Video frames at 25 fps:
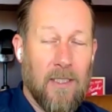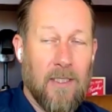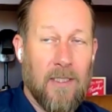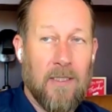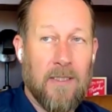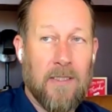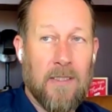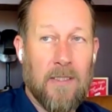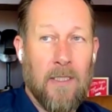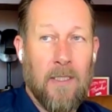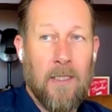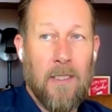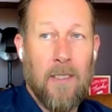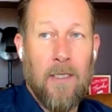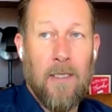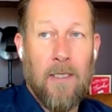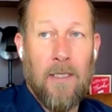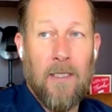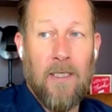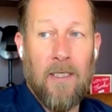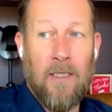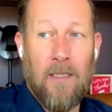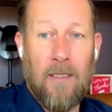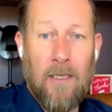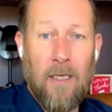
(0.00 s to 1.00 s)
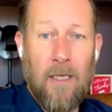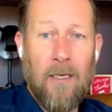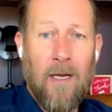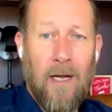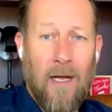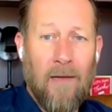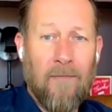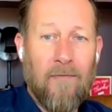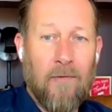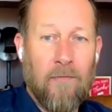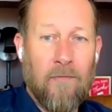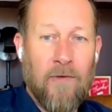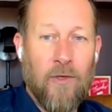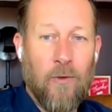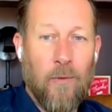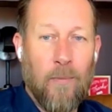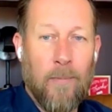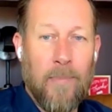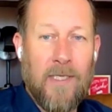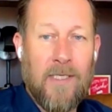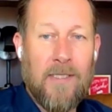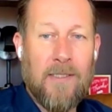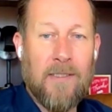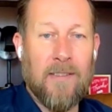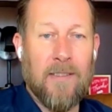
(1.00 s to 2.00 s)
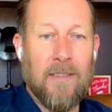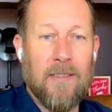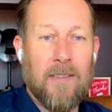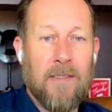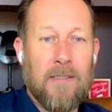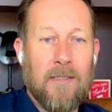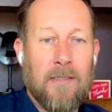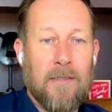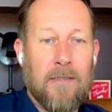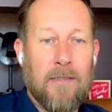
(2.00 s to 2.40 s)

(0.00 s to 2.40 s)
Is you got to have a real business.